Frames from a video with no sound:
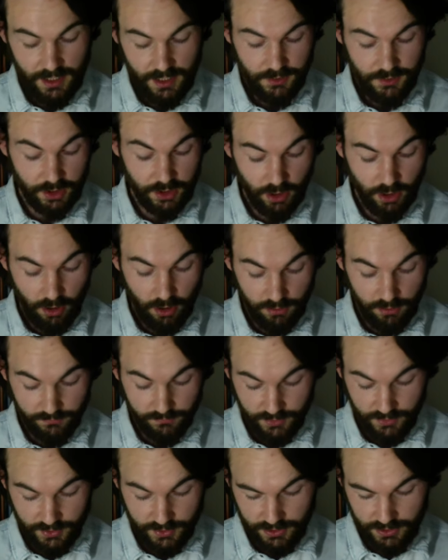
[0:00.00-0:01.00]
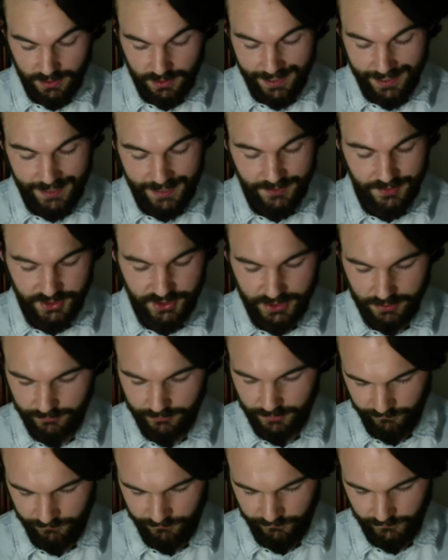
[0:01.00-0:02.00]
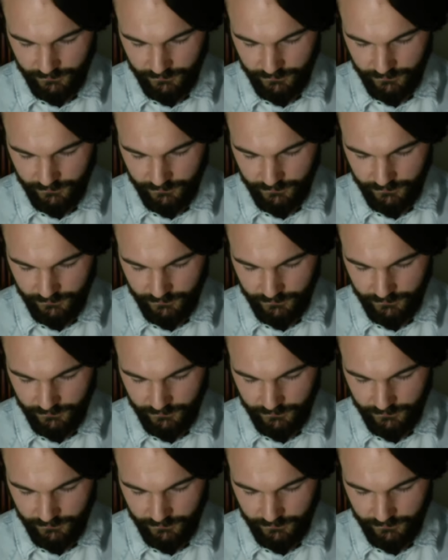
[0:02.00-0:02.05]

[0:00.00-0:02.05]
to converts and to children.